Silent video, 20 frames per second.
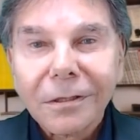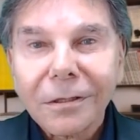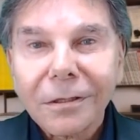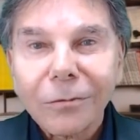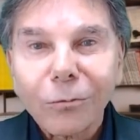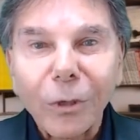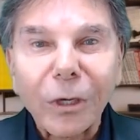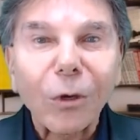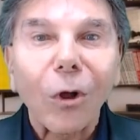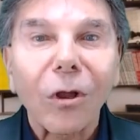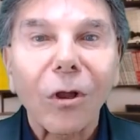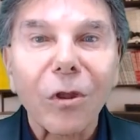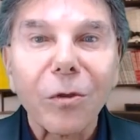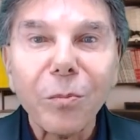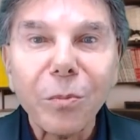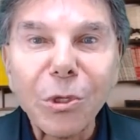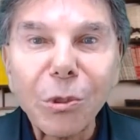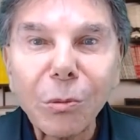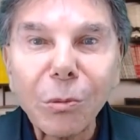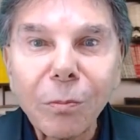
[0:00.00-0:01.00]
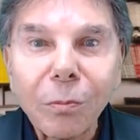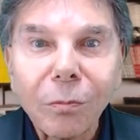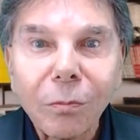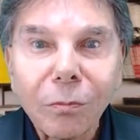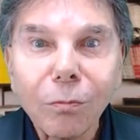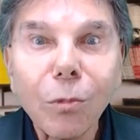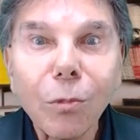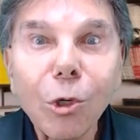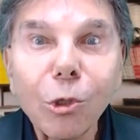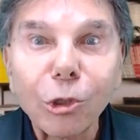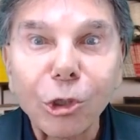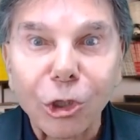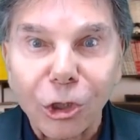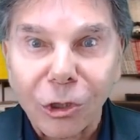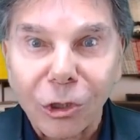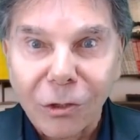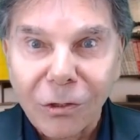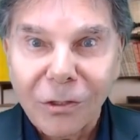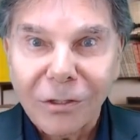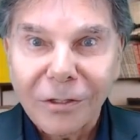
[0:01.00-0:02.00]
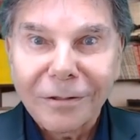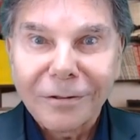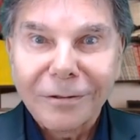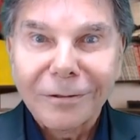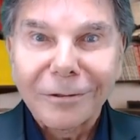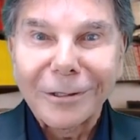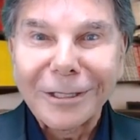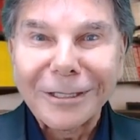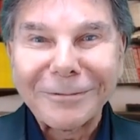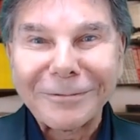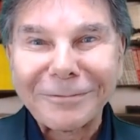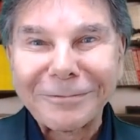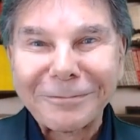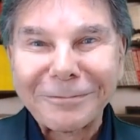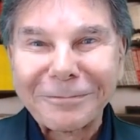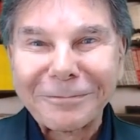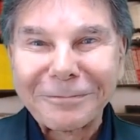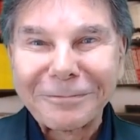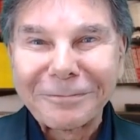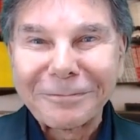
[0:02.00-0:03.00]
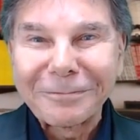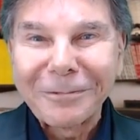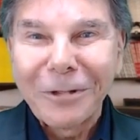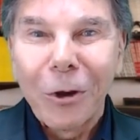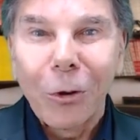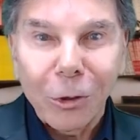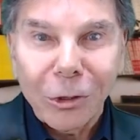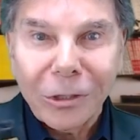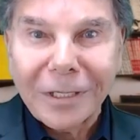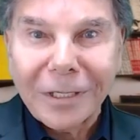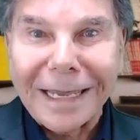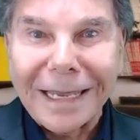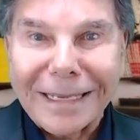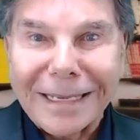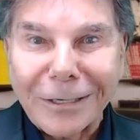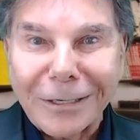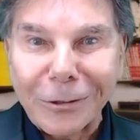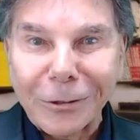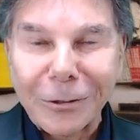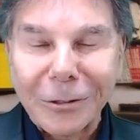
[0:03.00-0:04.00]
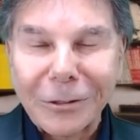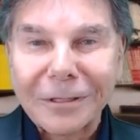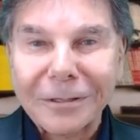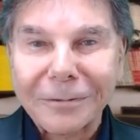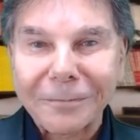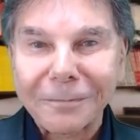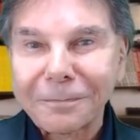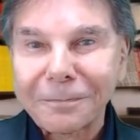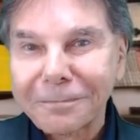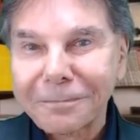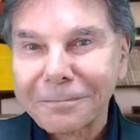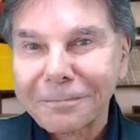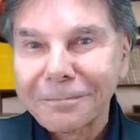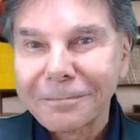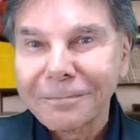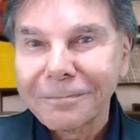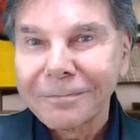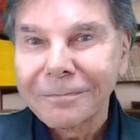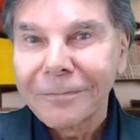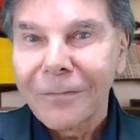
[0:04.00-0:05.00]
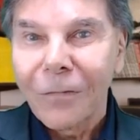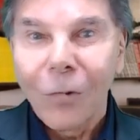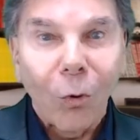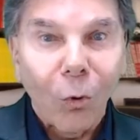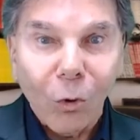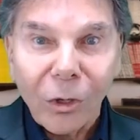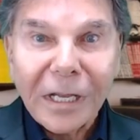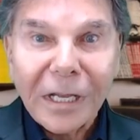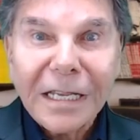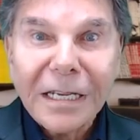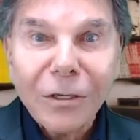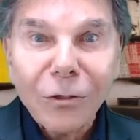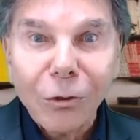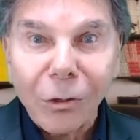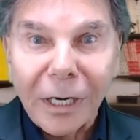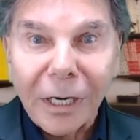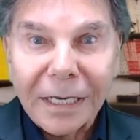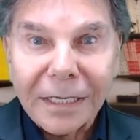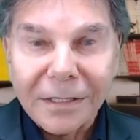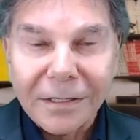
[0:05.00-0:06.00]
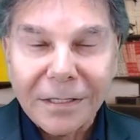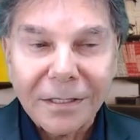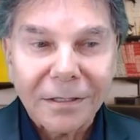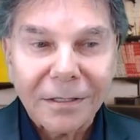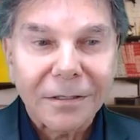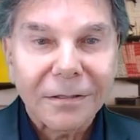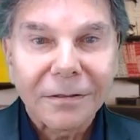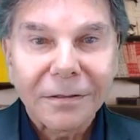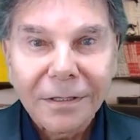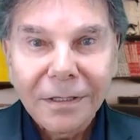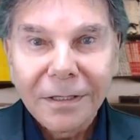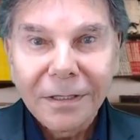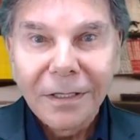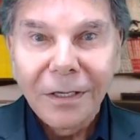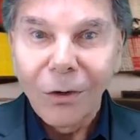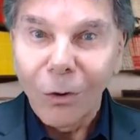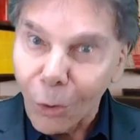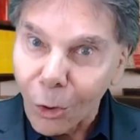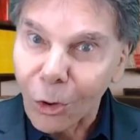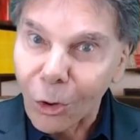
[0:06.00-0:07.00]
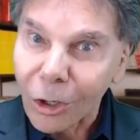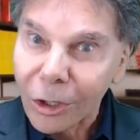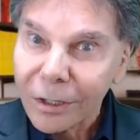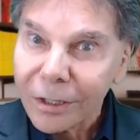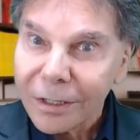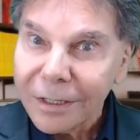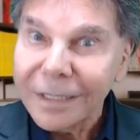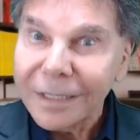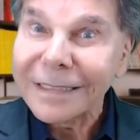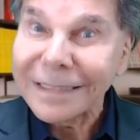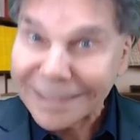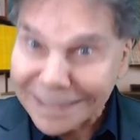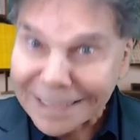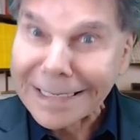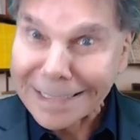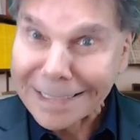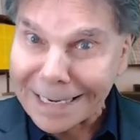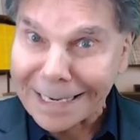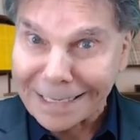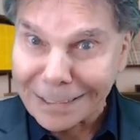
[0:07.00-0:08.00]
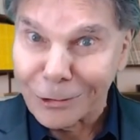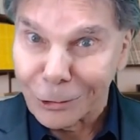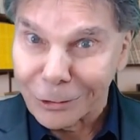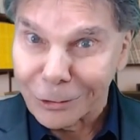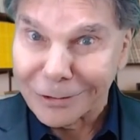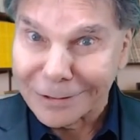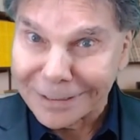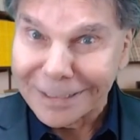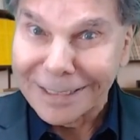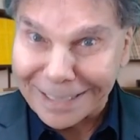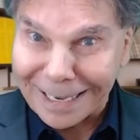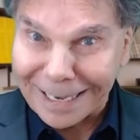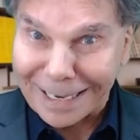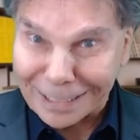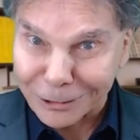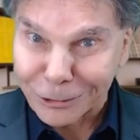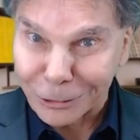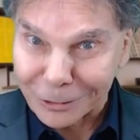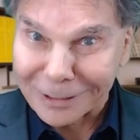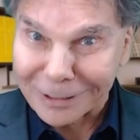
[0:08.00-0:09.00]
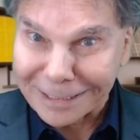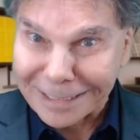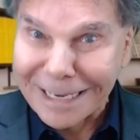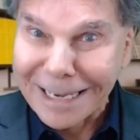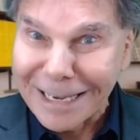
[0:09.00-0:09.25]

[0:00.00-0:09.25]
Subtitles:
we call them moochers, right? Or takers, or ingrates, or teenagers, actually,